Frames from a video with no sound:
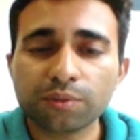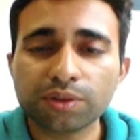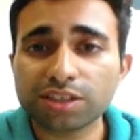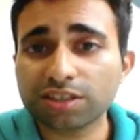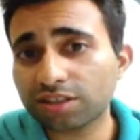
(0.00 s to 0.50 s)

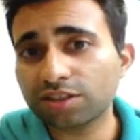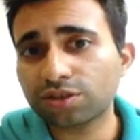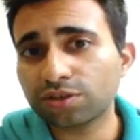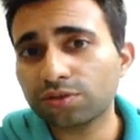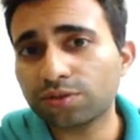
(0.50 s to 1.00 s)
This is going to
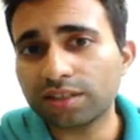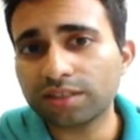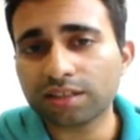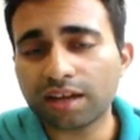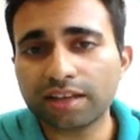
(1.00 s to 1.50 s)
do
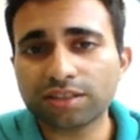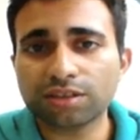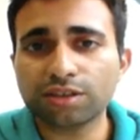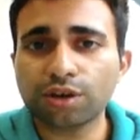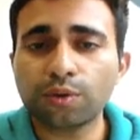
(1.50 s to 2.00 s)
is it's
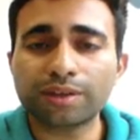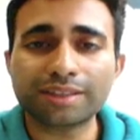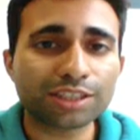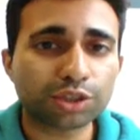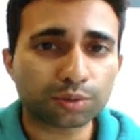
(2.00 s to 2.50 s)
going to go
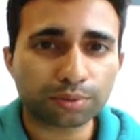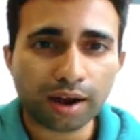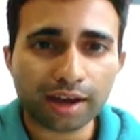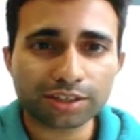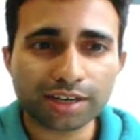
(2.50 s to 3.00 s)
and lint your
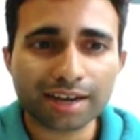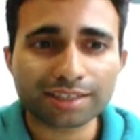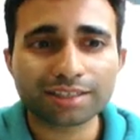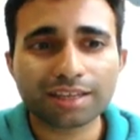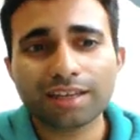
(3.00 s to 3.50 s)

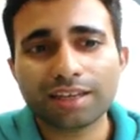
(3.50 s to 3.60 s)
project.